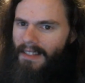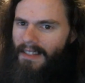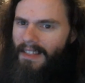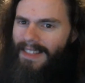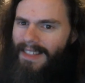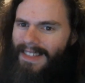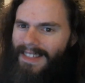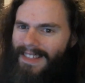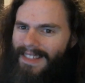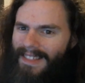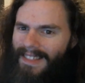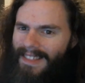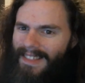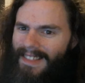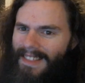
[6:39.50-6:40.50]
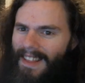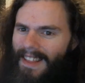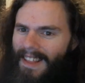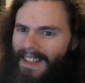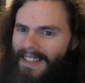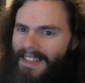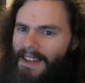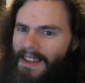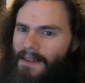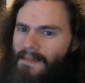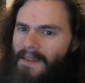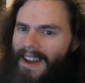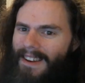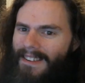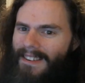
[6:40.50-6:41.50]
the
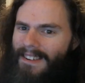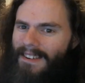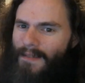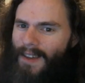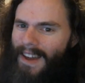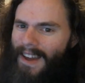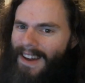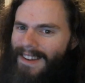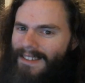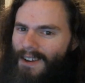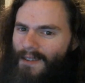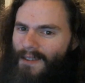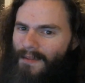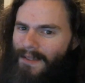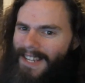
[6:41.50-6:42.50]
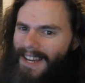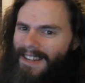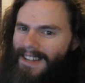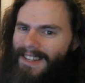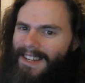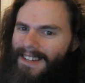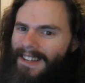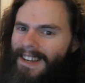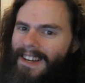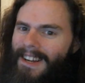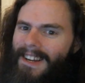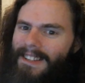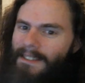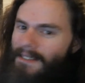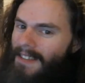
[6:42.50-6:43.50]
commander of the Azov battalion,
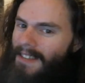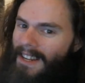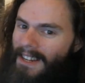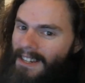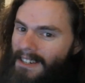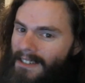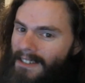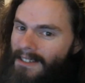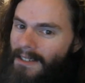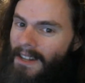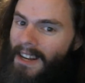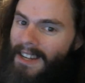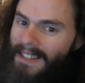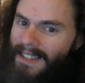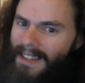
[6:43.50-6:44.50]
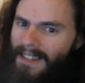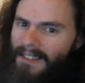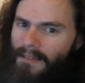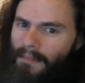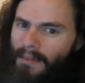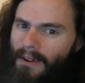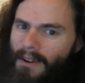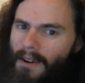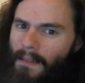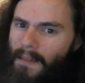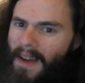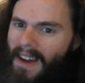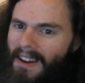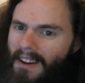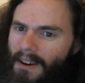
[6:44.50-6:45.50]
Lieutenant Colonel Denis
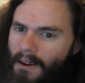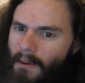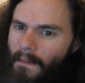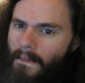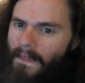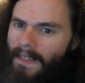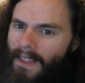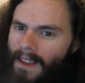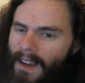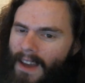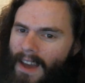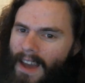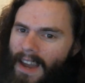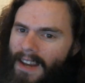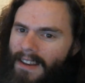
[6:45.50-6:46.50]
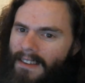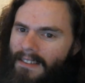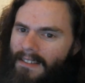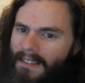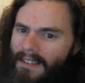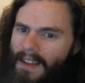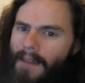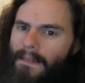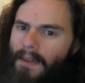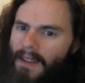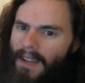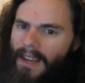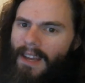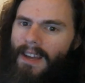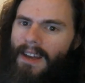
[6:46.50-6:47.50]
Prokopenko, and his
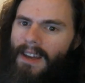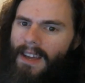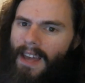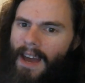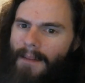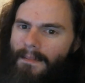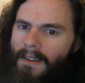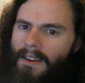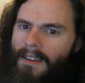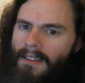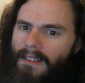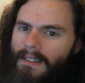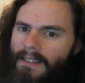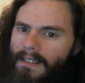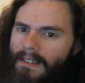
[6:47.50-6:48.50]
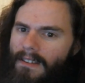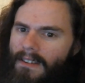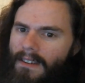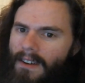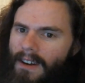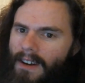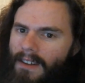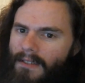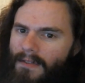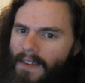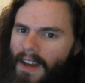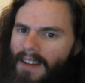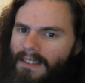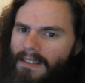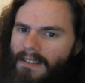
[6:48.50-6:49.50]
deputy, Captain uh,
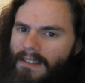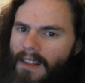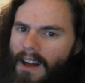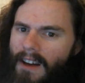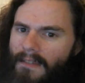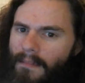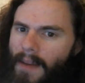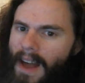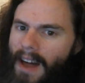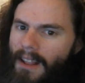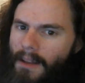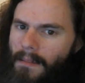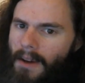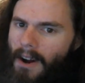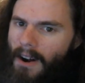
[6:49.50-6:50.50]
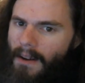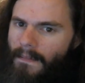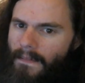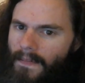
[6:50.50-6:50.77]
Sviatoslav Palamar,